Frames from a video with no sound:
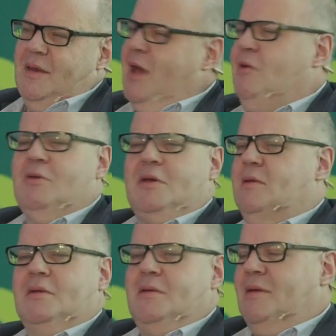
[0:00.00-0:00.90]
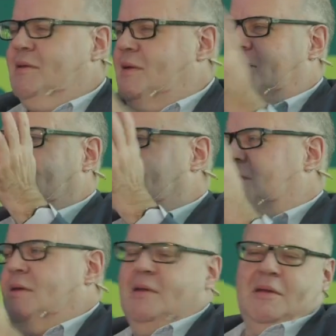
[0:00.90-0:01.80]
no, I don't,
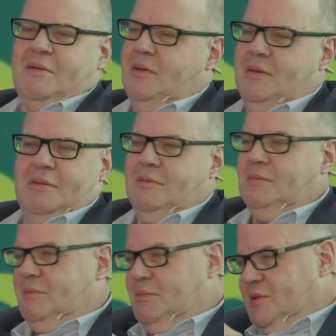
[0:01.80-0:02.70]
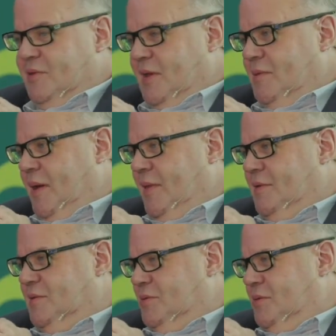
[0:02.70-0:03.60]
no. Wasn't thinking about that
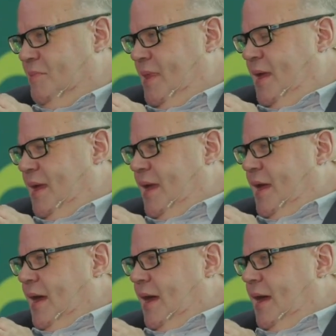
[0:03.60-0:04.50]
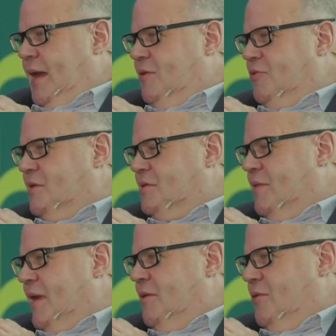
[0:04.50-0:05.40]
at all. And interestingly,
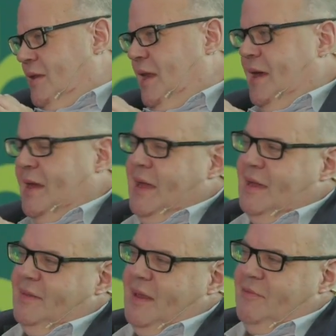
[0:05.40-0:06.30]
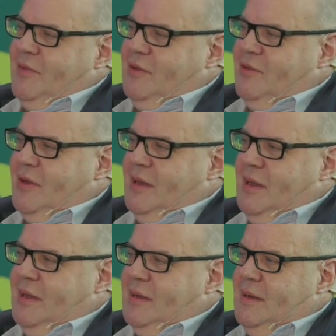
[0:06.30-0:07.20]
they're not lying, and they
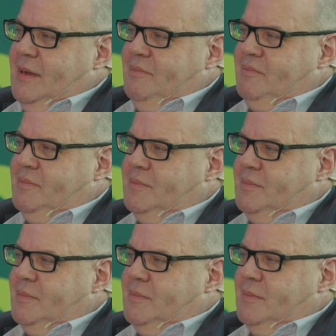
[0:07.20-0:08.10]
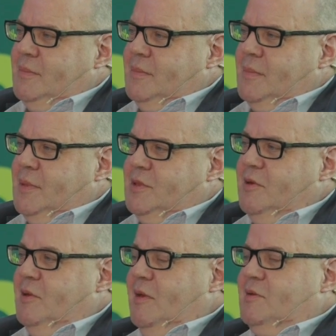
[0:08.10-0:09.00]
eventually...
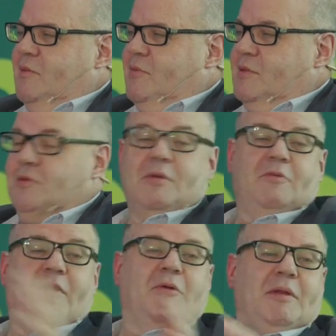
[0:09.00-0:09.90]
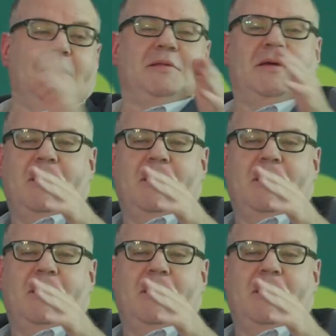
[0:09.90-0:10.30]
sorry, do you have time for the story? Very quickly. So